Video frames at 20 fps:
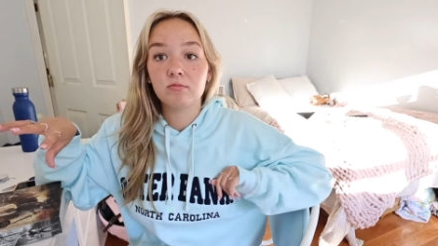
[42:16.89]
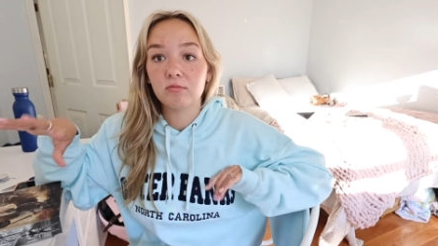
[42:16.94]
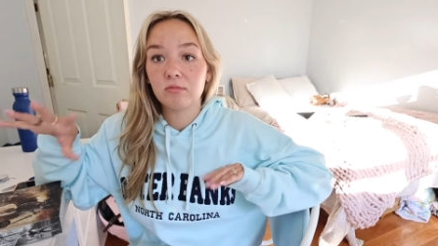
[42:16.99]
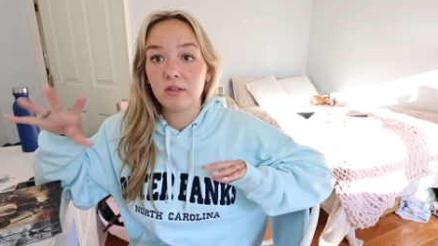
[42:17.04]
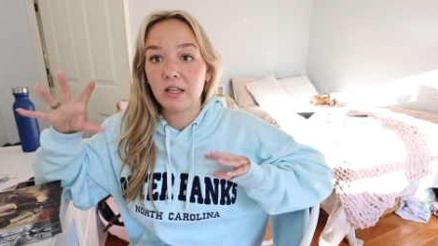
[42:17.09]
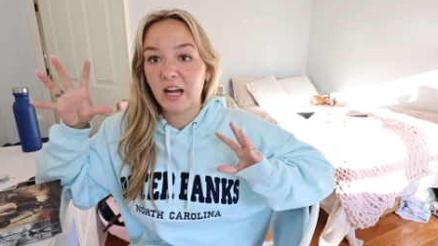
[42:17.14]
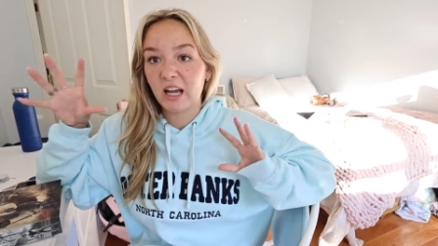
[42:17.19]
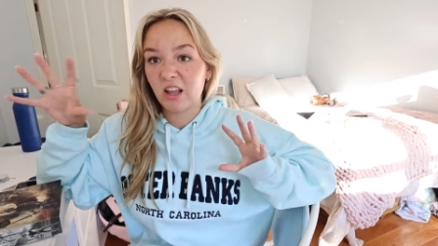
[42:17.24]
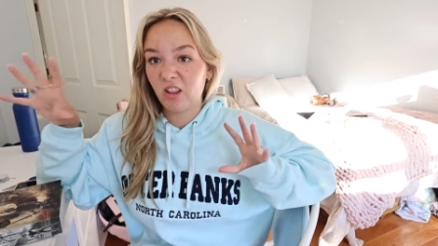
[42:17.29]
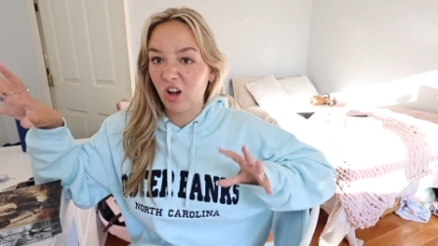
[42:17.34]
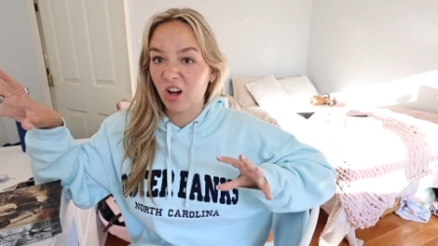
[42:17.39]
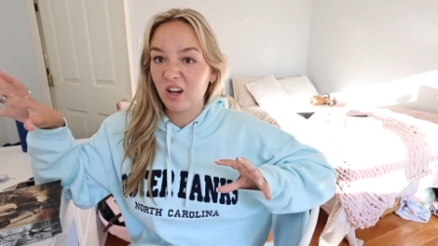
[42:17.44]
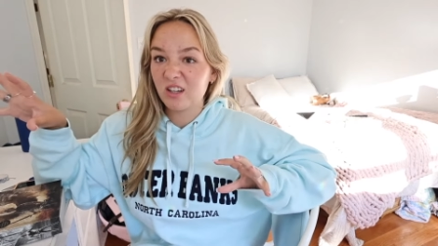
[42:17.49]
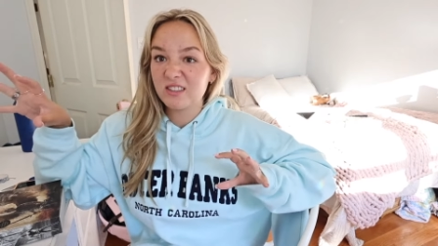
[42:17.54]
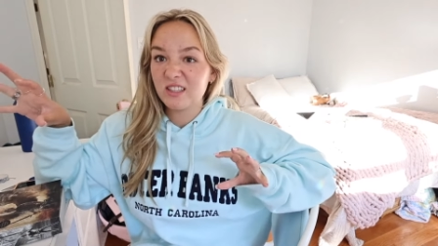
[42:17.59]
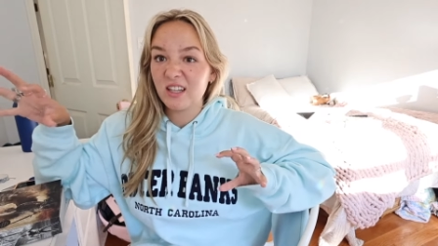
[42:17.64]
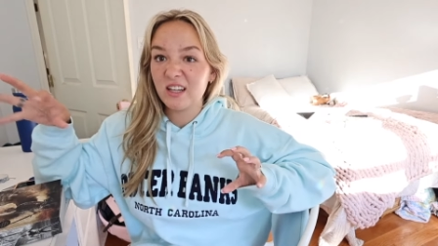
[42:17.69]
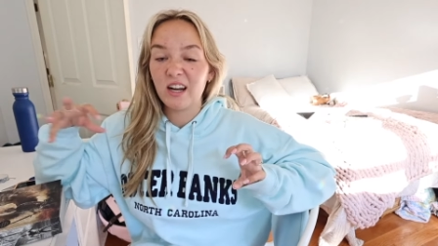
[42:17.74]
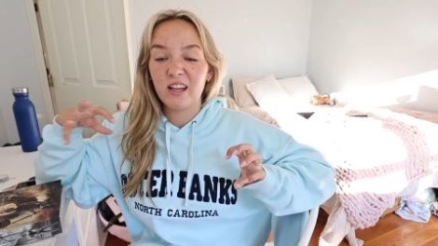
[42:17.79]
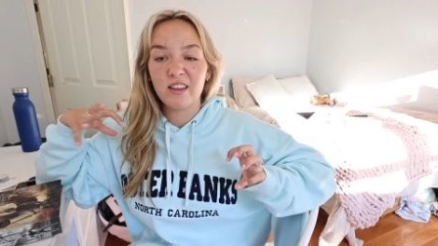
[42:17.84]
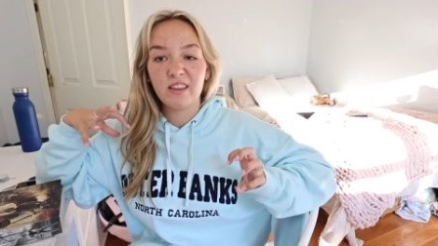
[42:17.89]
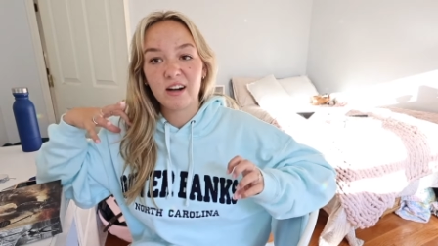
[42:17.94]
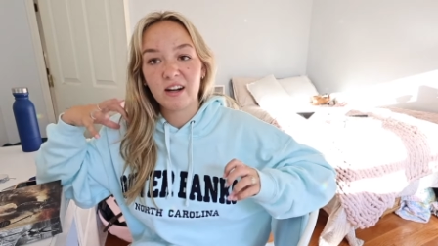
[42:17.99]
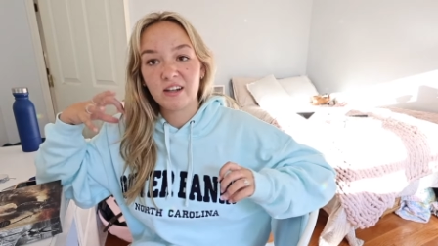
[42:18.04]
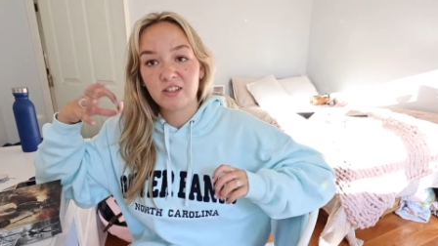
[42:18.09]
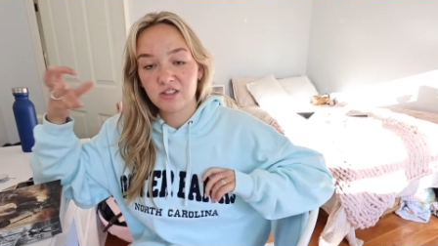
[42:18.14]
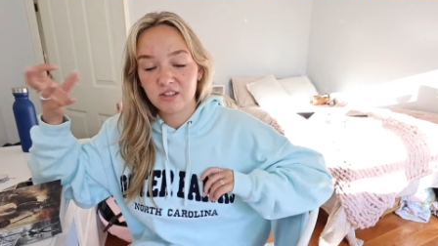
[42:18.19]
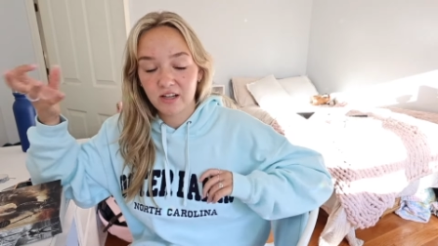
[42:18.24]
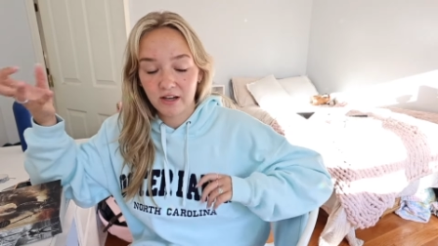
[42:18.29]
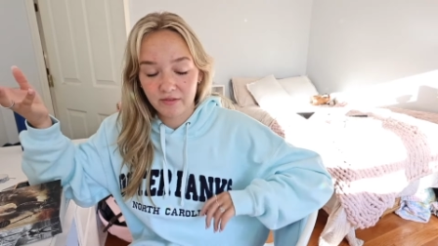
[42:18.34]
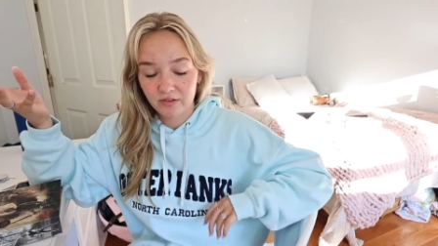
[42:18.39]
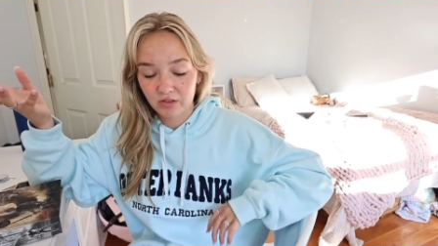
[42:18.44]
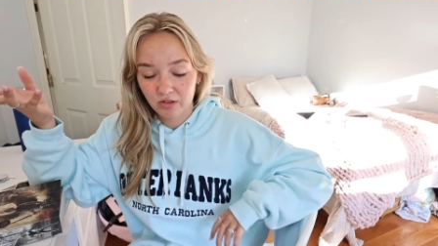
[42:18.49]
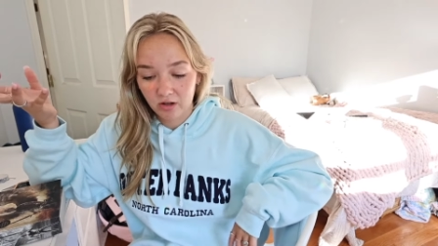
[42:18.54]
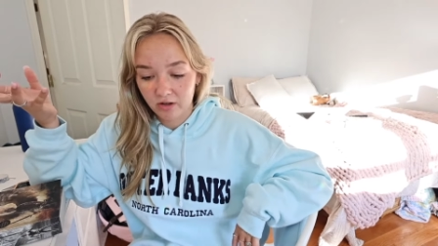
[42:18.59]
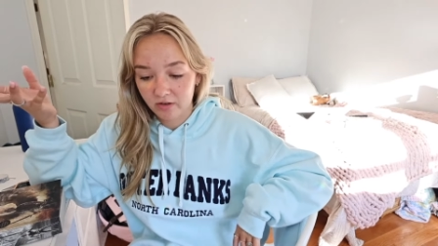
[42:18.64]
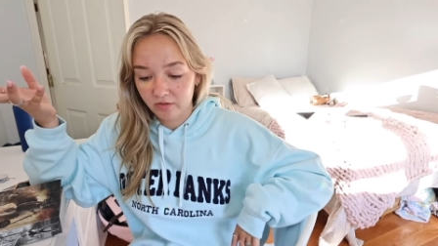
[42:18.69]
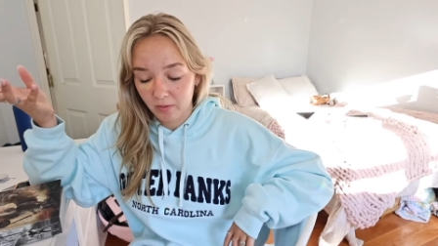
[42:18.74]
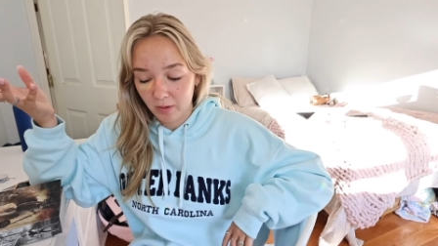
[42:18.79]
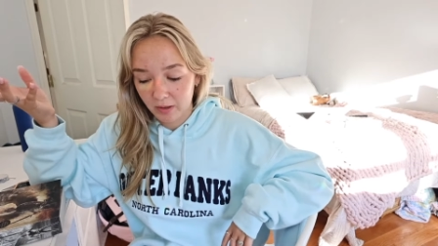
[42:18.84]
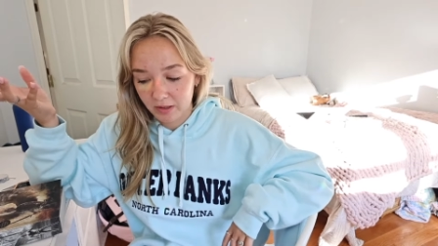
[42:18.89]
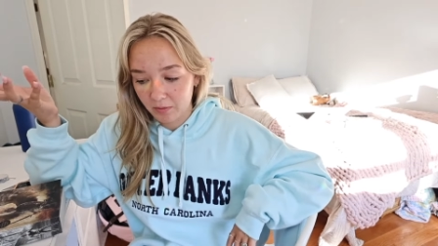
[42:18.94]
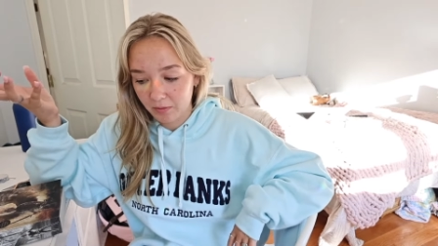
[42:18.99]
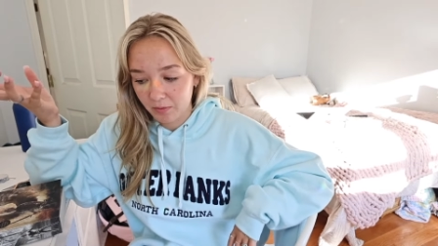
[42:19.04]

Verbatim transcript: like I lost it and then I just haven't thought about the